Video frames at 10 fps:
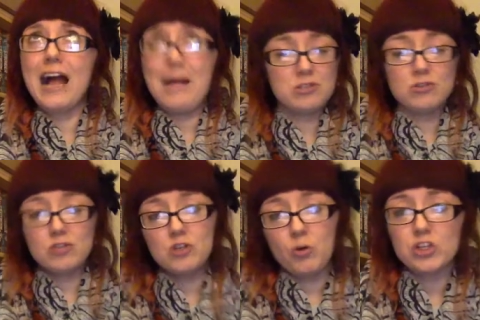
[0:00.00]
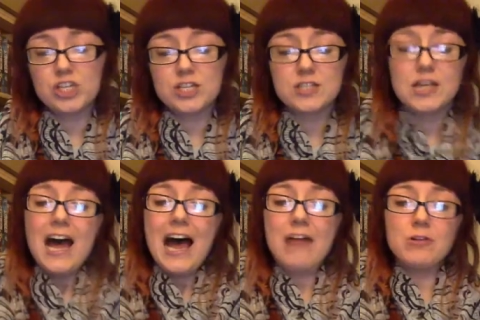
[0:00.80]
absolutely gorgeous.
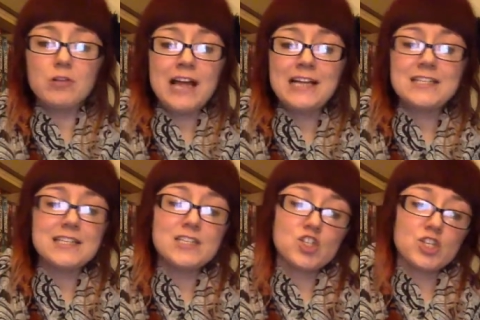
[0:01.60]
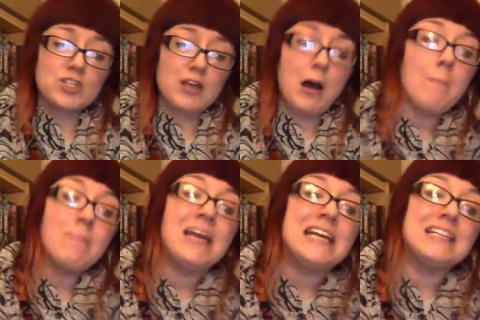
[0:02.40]
Heather Lyons is just
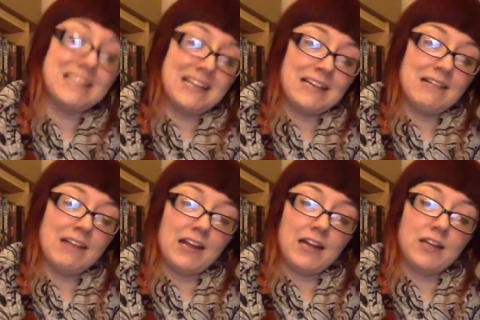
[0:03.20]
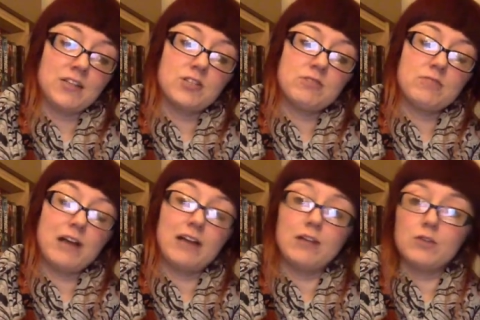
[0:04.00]
amazing, and
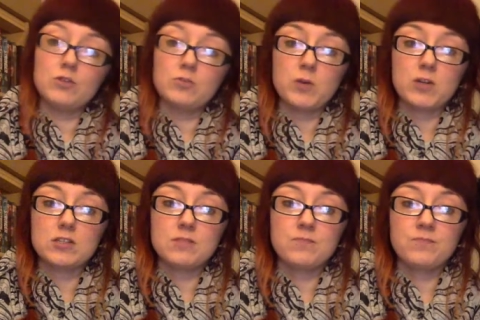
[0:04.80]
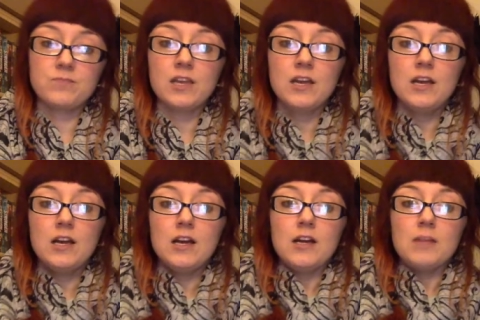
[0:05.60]
I love those books.
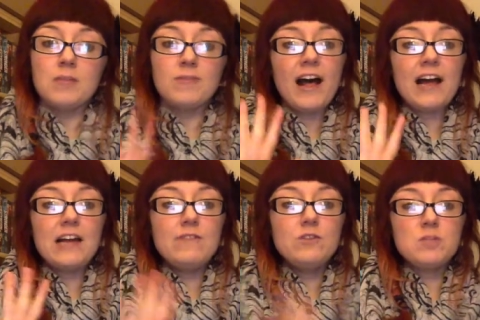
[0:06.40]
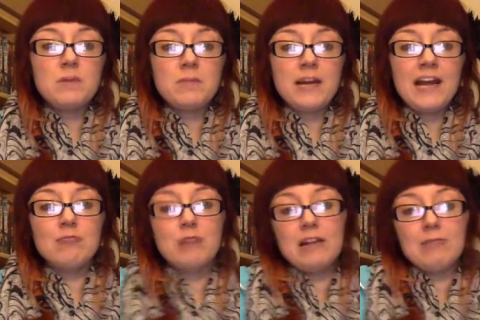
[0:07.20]
Number 5, You Spin My
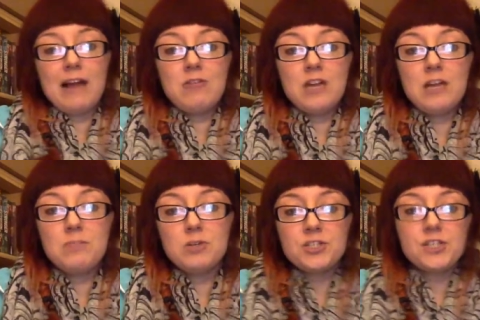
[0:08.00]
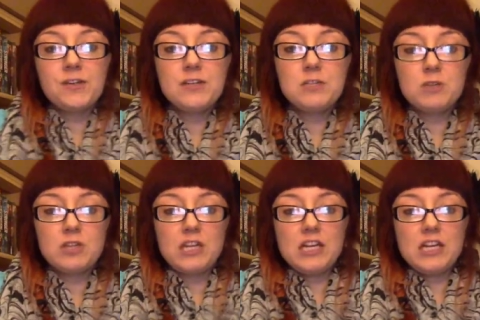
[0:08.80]
Head Right Round, a book or series with